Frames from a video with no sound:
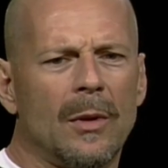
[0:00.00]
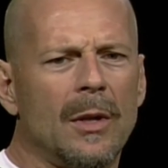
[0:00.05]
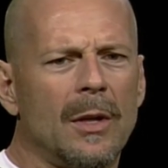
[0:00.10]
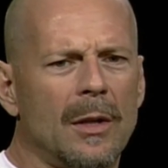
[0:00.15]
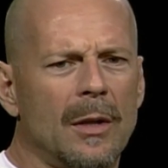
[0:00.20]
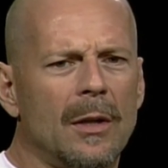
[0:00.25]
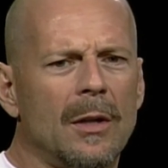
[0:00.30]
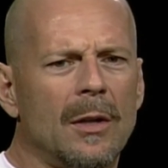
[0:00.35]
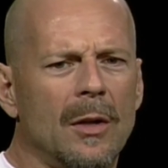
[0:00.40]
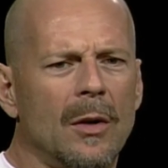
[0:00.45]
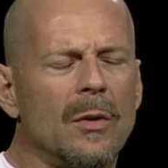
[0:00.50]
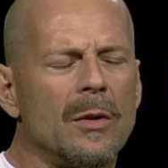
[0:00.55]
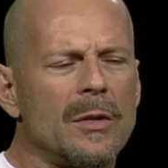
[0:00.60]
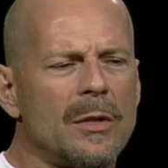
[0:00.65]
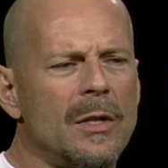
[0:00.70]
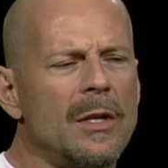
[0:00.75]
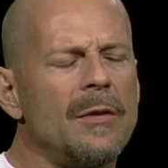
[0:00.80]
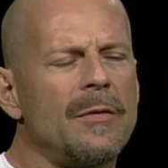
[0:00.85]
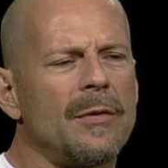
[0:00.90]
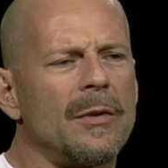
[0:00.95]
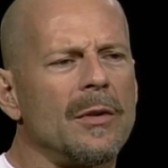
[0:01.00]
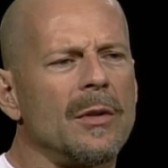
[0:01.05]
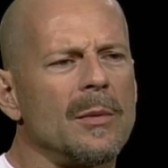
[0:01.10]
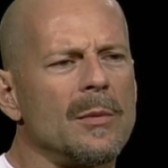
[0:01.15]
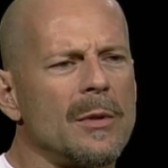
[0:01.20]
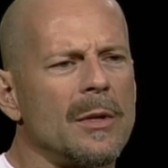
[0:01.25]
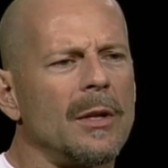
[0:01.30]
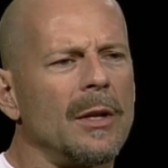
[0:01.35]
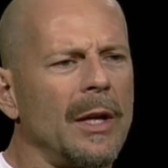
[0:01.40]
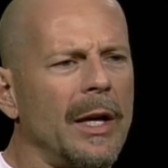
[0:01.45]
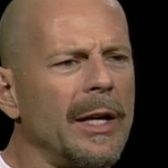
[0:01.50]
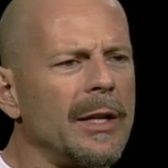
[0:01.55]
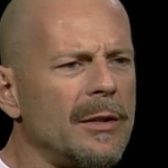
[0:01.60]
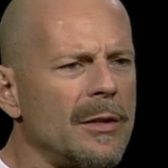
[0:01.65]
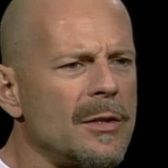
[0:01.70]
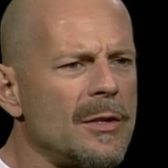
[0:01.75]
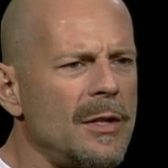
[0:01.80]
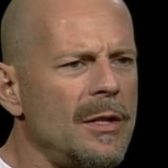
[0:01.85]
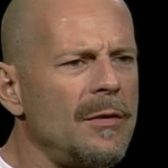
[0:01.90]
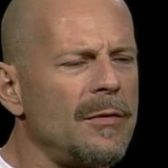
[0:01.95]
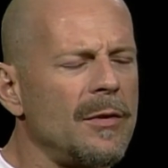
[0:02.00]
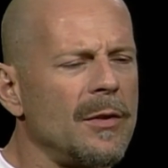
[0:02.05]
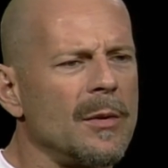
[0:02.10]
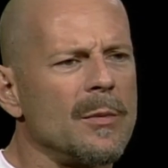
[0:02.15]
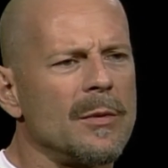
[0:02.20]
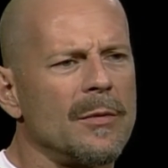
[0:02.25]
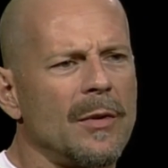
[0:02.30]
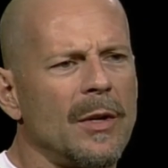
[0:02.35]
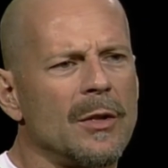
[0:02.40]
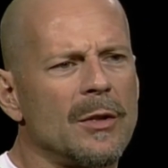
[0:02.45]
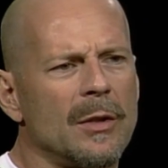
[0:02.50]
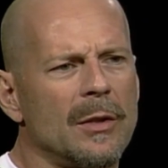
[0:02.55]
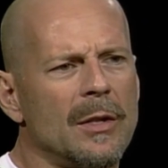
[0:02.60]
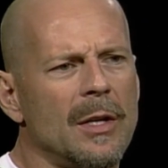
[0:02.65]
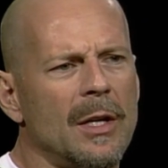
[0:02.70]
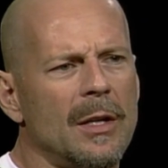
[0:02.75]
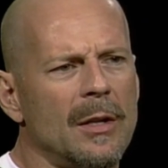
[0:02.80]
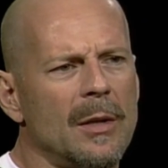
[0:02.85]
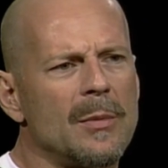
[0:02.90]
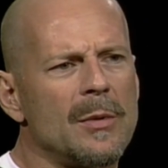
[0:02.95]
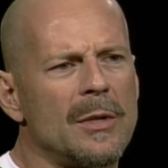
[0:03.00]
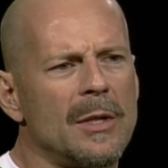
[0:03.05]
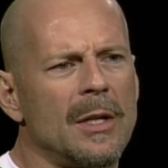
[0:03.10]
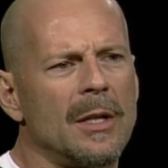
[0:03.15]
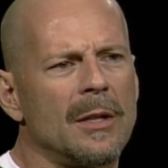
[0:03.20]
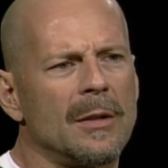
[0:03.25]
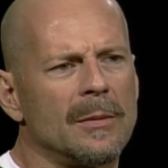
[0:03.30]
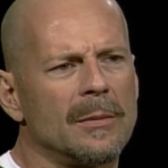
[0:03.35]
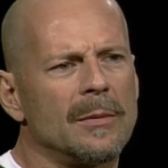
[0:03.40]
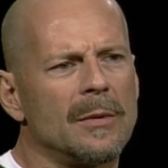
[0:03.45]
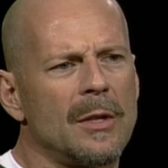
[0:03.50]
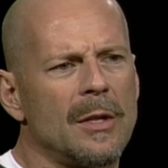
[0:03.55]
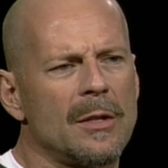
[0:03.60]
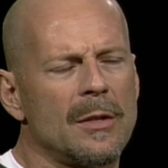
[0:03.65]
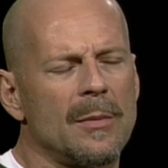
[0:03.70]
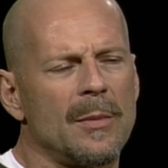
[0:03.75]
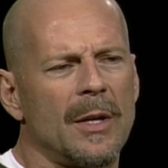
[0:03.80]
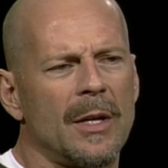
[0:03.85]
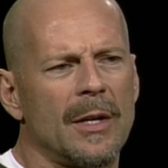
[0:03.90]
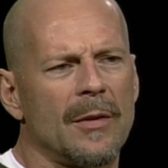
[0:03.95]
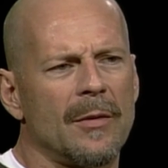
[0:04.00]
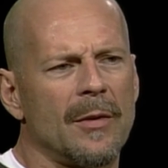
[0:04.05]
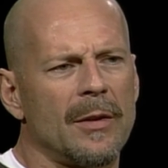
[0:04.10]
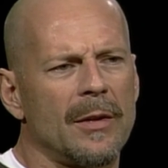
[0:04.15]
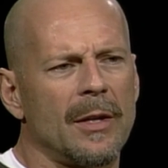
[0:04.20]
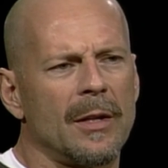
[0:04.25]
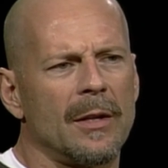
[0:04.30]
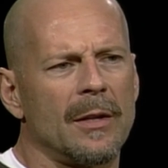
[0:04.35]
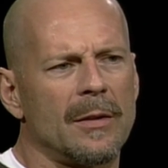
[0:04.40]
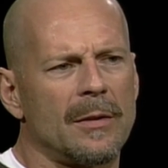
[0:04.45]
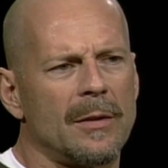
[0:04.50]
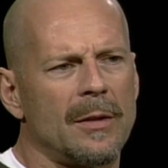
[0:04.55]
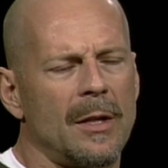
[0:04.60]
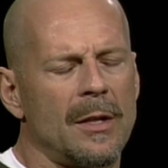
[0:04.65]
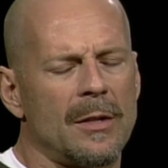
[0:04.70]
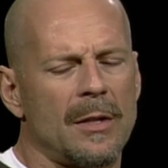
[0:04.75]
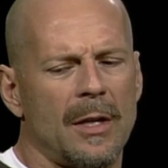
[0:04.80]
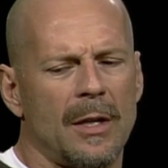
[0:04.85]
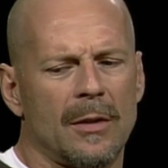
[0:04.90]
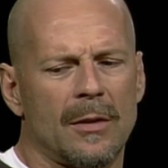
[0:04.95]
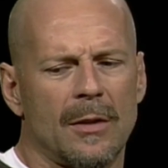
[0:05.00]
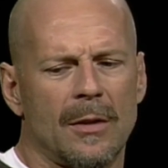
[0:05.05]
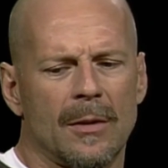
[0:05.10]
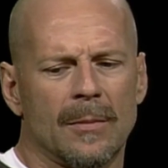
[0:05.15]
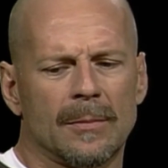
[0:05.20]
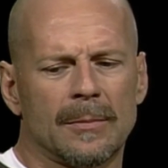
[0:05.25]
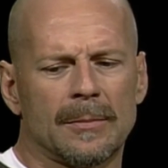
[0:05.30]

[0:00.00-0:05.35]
that go to see films and like to see films eventually end up seeing just about everything that, that's out there. Yeah.